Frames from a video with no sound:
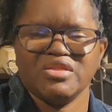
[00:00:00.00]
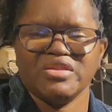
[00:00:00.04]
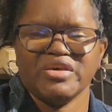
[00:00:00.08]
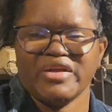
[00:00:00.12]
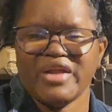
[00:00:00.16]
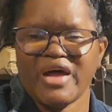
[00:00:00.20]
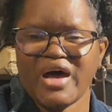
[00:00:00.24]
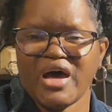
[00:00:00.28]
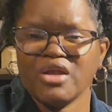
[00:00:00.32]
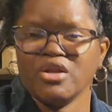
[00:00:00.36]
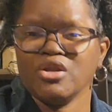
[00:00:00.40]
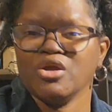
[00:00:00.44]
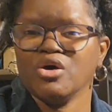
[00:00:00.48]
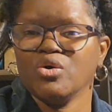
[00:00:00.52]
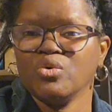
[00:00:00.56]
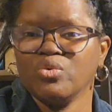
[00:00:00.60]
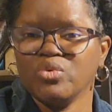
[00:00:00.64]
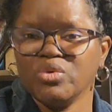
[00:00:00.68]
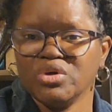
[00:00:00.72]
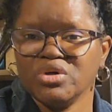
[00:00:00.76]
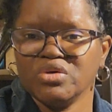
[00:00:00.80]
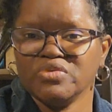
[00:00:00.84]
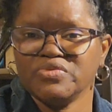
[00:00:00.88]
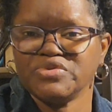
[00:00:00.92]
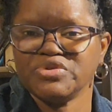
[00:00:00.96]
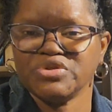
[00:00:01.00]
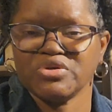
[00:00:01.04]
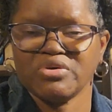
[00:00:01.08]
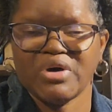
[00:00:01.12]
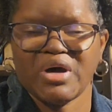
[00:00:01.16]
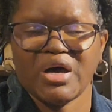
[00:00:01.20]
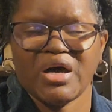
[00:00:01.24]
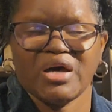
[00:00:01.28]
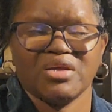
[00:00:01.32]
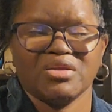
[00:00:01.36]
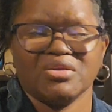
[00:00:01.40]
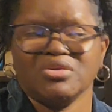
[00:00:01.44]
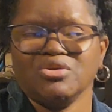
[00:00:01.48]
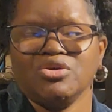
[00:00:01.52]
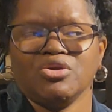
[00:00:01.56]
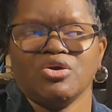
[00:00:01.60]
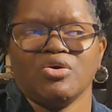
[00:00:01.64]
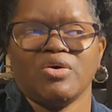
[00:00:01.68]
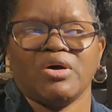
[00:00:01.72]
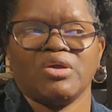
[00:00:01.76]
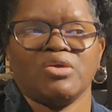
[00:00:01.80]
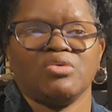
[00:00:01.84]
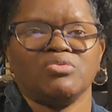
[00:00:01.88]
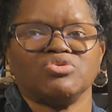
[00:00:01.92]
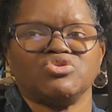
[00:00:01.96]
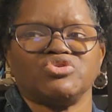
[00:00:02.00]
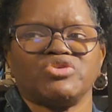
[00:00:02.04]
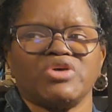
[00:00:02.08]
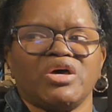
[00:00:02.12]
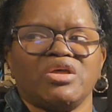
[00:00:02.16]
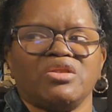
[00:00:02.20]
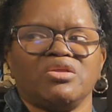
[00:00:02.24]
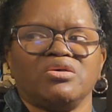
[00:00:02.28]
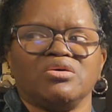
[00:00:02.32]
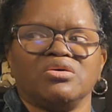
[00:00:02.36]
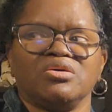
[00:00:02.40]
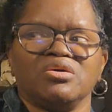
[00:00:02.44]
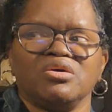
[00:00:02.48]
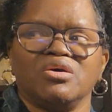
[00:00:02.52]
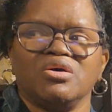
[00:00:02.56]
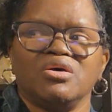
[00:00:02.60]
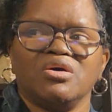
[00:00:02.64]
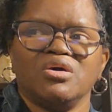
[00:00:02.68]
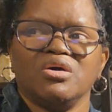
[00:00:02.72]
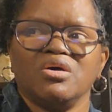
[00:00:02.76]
that I know of. So I don't try to